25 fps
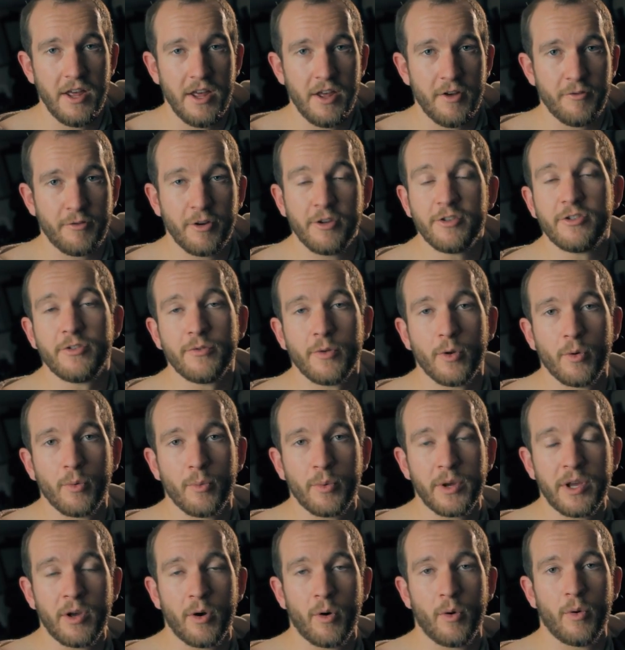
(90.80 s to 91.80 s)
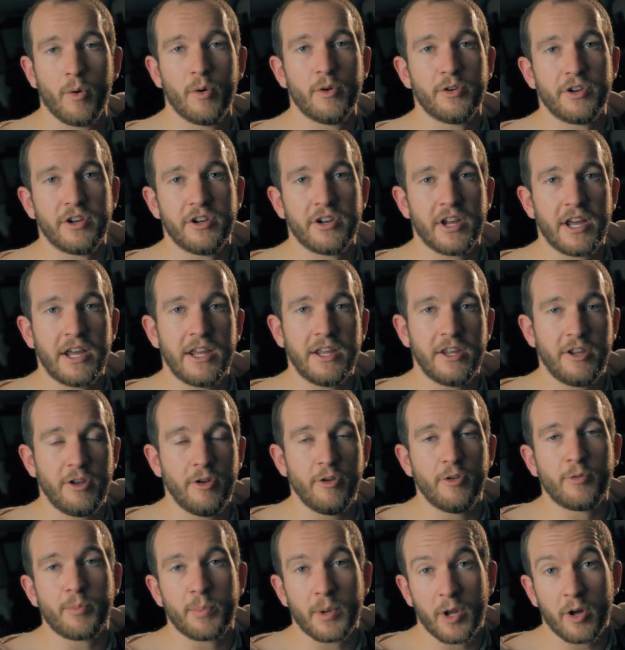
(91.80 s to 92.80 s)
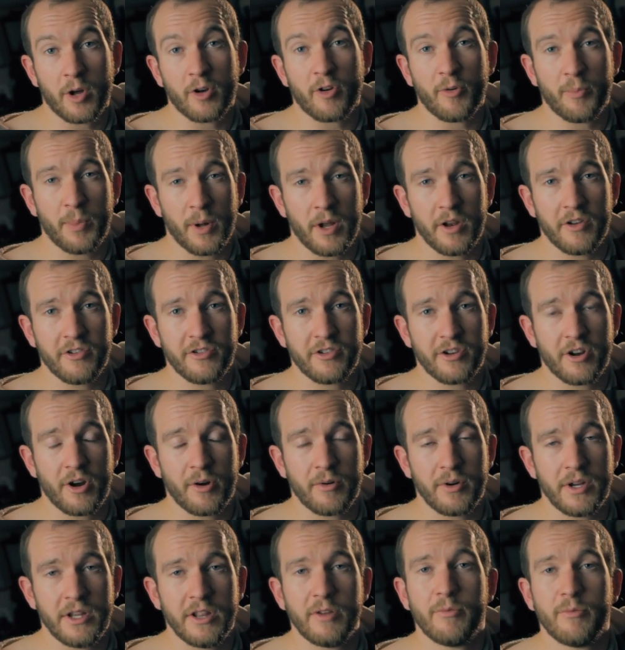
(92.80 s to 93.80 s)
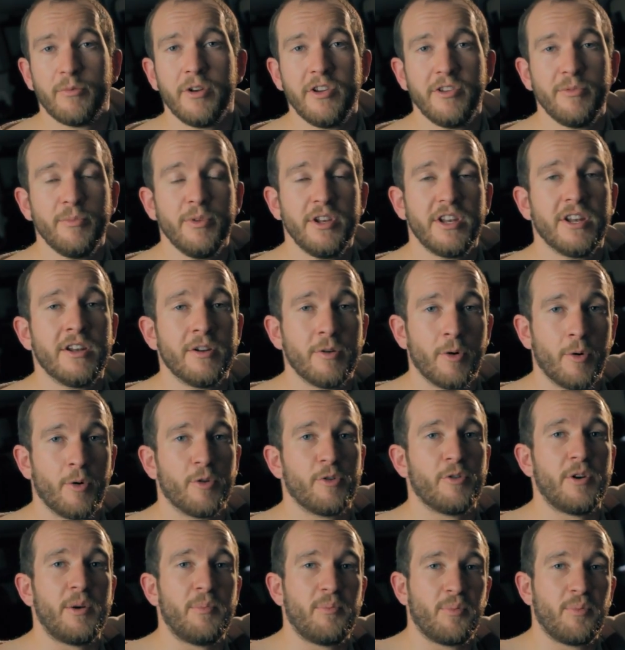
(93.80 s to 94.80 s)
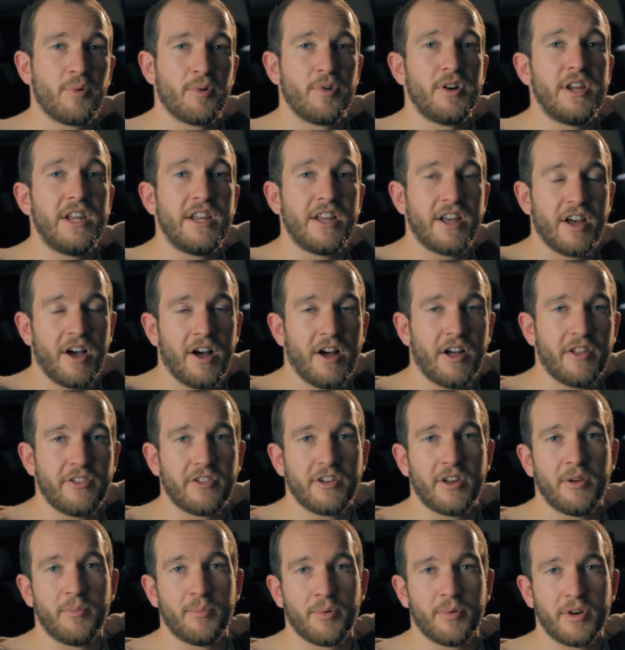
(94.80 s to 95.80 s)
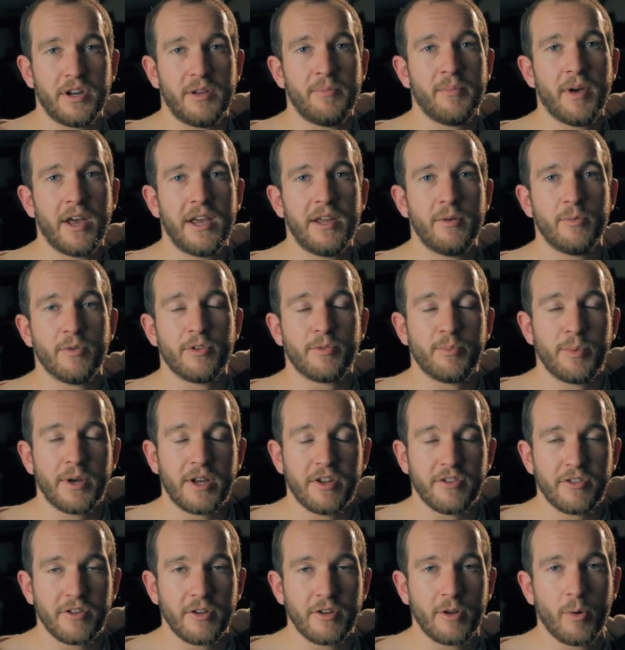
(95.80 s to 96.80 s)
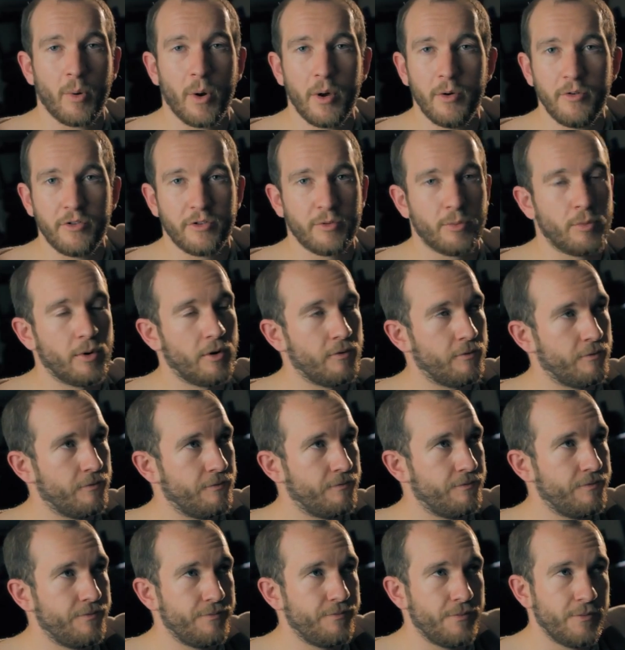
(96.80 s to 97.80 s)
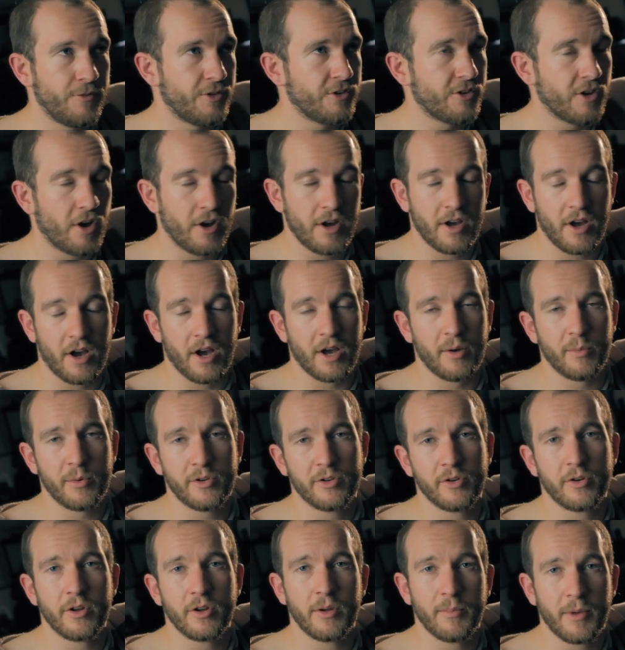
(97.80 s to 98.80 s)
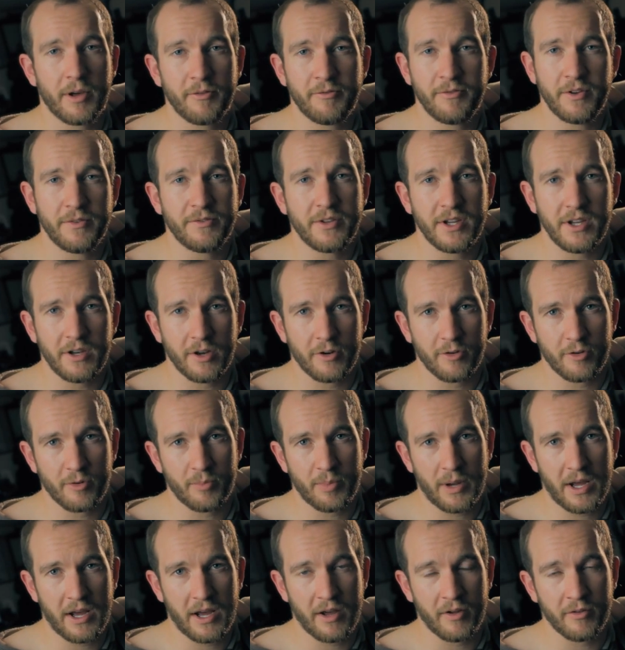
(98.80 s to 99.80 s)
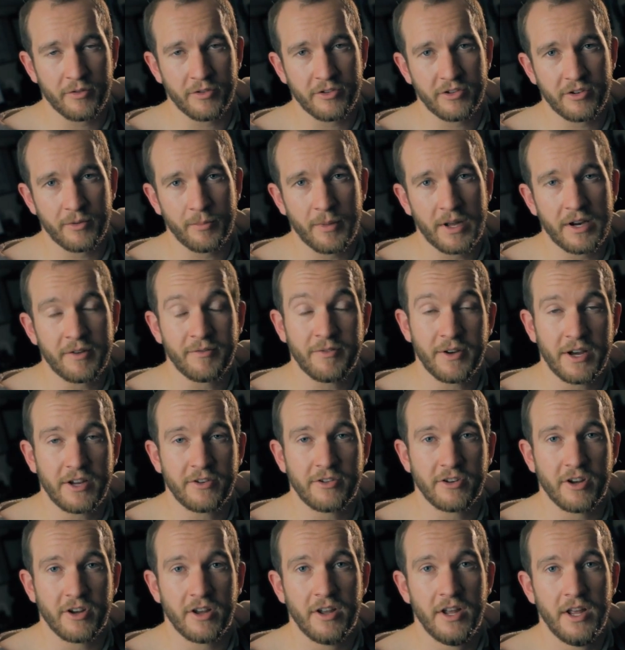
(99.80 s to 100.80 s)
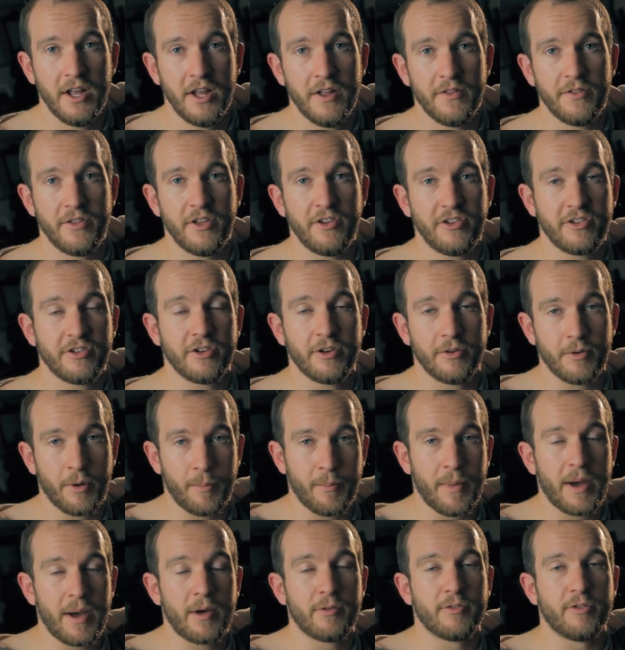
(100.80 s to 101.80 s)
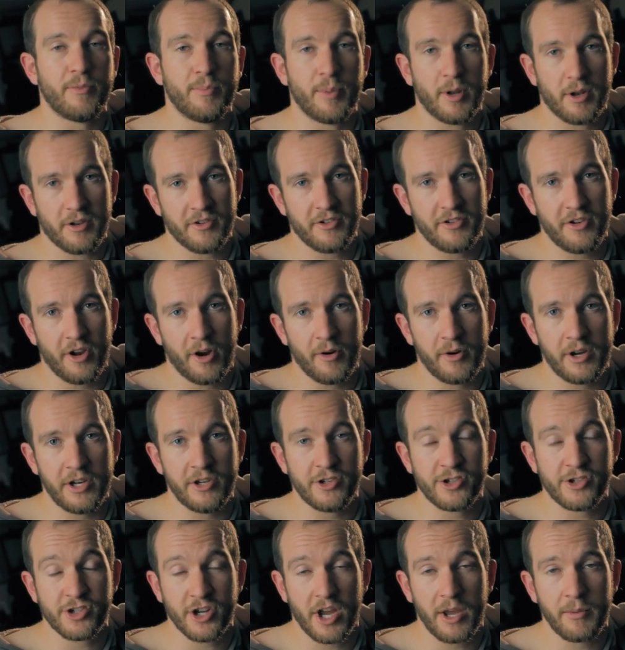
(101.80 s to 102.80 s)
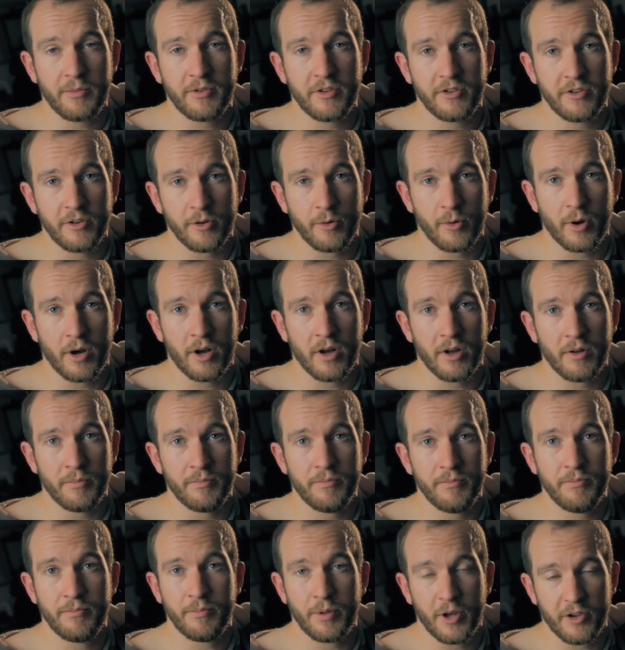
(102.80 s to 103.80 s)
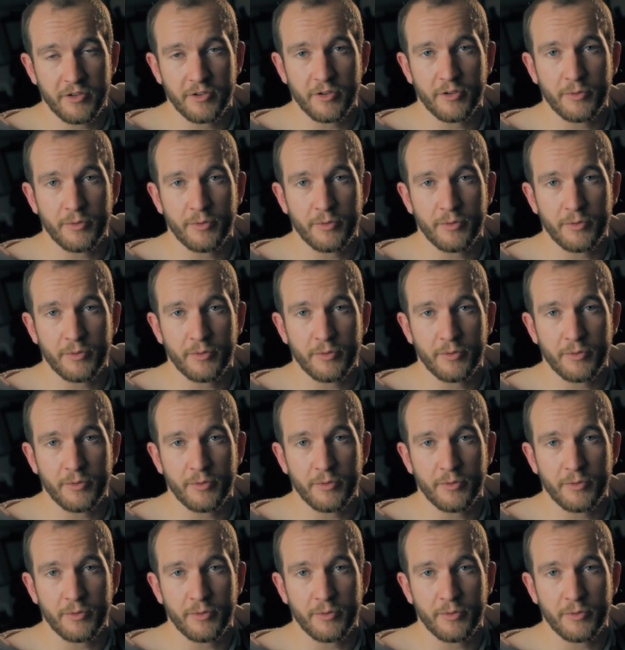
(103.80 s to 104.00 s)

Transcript: First of all, we ordered a huge block of polystyrene. The reason we didn't order it pre-cut and pre-made was because the quotes were sky high. We're talking about £1,500 to manufacture this amount of polystyrene shaped to our personal